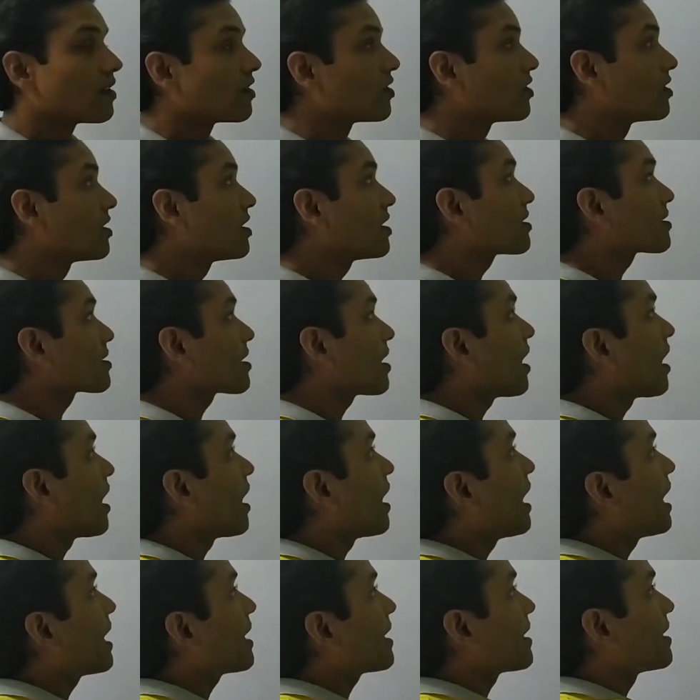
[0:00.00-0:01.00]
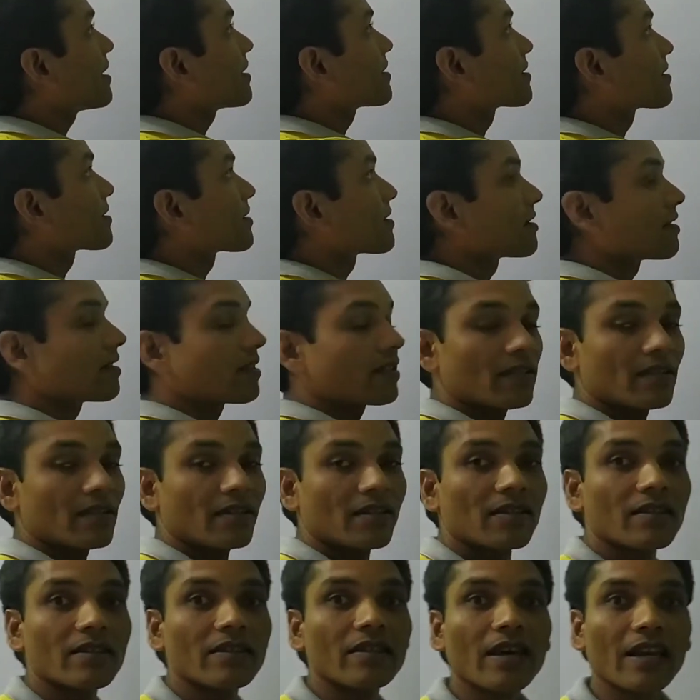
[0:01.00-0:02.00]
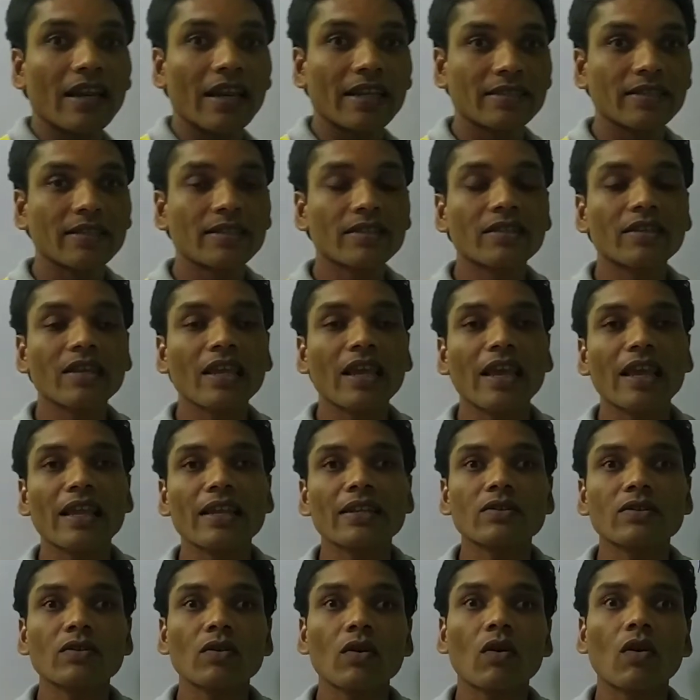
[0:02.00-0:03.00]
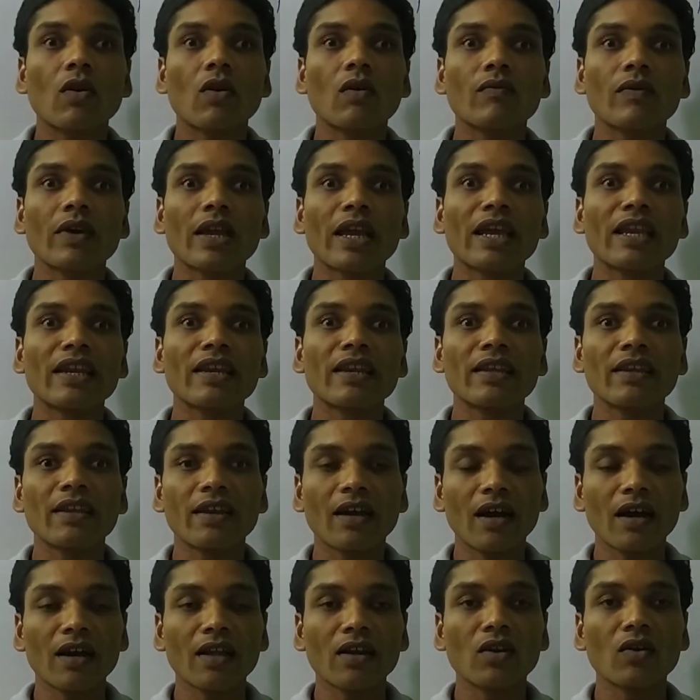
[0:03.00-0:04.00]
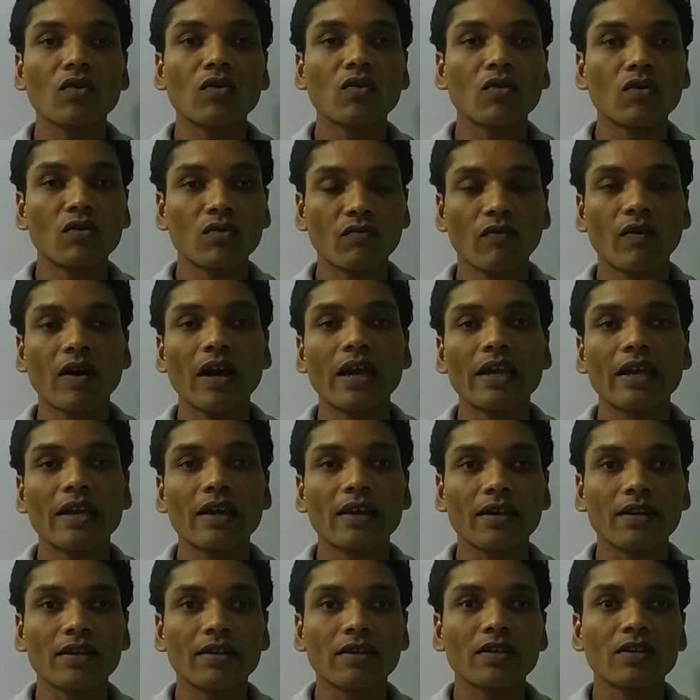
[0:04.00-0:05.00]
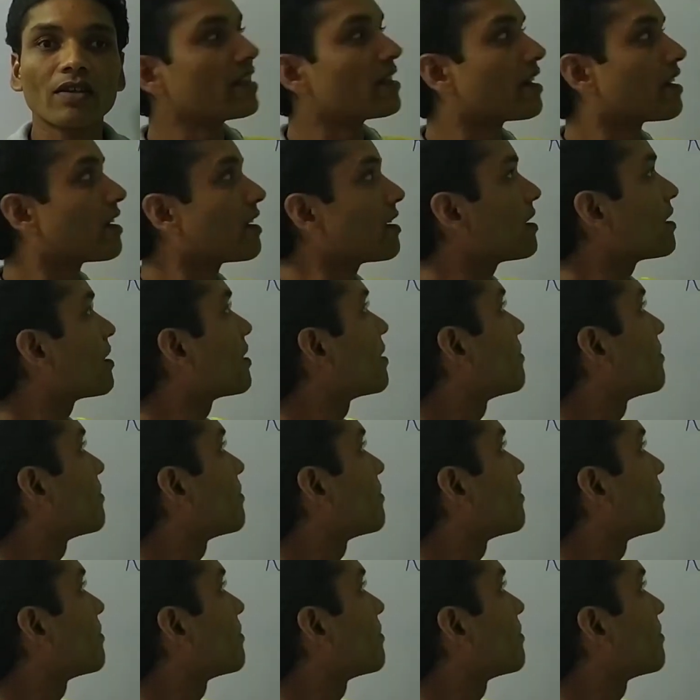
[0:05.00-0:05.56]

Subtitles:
This R is the resistance of any unknown wire. In the